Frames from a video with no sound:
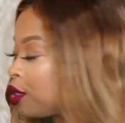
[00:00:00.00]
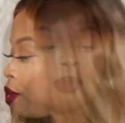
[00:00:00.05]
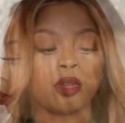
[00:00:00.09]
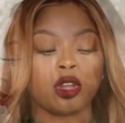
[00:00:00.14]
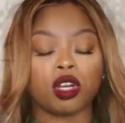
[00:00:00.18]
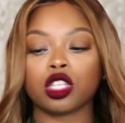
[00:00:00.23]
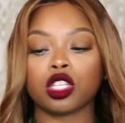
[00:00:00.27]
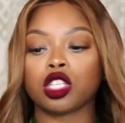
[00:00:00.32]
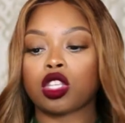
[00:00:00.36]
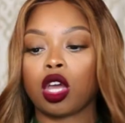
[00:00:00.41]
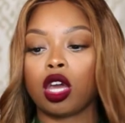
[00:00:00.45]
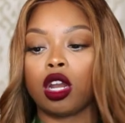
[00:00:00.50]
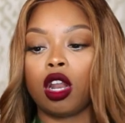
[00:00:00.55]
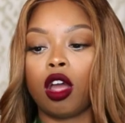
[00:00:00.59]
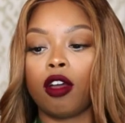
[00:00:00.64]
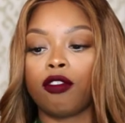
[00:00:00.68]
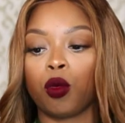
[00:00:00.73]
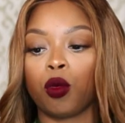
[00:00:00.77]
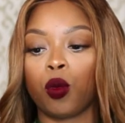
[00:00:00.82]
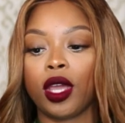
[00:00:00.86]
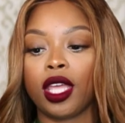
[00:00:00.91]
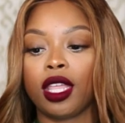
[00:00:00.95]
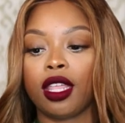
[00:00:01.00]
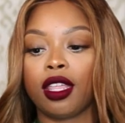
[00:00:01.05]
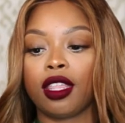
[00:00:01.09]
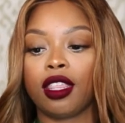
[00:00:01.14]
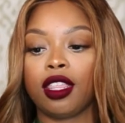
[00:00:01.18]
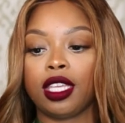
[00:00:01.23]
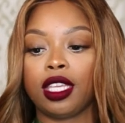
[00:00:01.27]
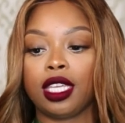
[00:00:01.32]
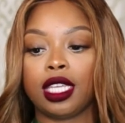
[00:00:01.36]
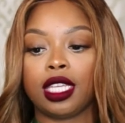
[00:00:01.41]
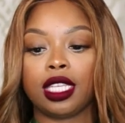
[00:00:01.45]
I'm going to start off with
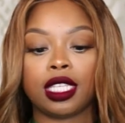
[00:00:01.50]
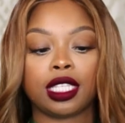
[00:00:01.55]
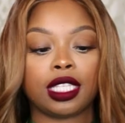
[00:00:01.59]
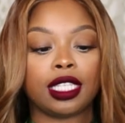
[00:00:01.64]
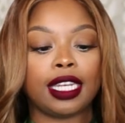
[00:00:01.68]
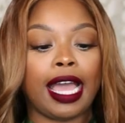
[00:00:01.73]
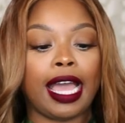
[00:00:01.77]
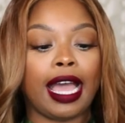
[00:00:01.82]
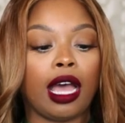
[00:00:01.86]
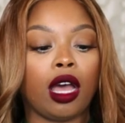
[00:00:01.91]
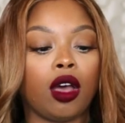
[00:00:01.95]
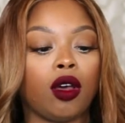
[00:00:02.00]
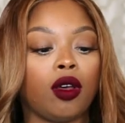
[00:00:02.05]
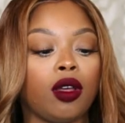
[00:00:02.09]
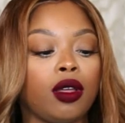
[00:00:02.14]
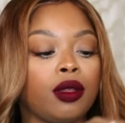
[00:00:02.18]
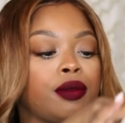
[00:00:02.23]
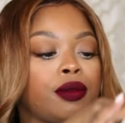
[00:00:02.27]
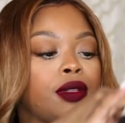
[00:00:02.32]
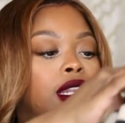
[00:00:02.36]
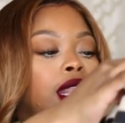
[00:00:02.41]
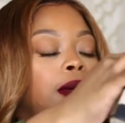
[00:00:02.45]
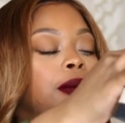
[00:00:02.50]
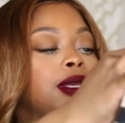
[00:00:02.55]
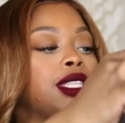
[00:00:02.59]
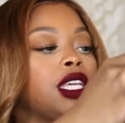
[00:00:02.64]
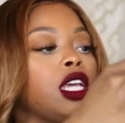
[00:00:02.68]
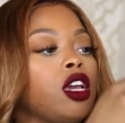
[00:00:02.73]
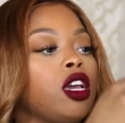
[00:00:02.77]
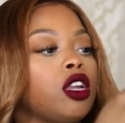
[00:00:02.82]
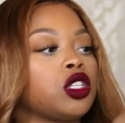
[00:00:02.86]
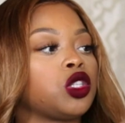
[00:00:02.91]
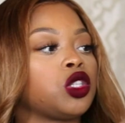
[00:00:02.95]
these. Now, let me
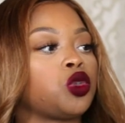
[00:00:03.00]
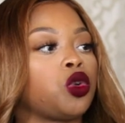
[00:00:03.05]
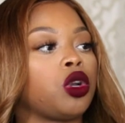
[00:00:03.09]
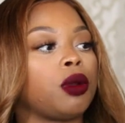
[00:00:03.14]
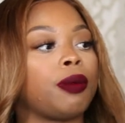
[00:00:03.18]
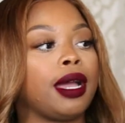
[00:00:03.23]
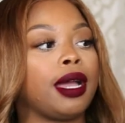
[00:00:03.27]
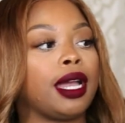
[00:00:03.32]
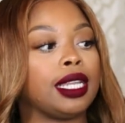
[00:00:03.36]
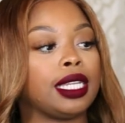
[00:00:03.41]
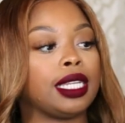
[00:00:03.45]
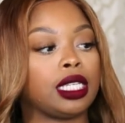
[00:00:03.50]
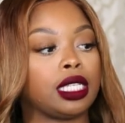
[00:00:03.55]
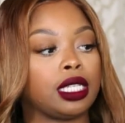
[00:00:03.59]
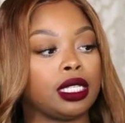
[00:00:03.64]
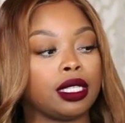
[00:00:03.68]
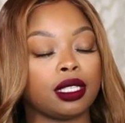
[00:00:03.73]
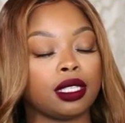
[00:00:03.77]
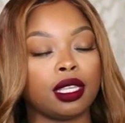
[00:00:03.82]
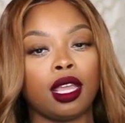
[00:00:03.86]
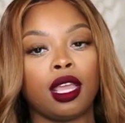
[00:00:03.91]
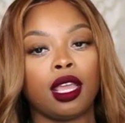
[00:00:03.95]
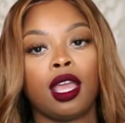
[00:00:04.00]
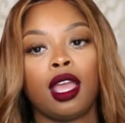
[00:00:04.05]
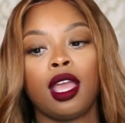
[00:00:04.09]
tell y'all the story behind these.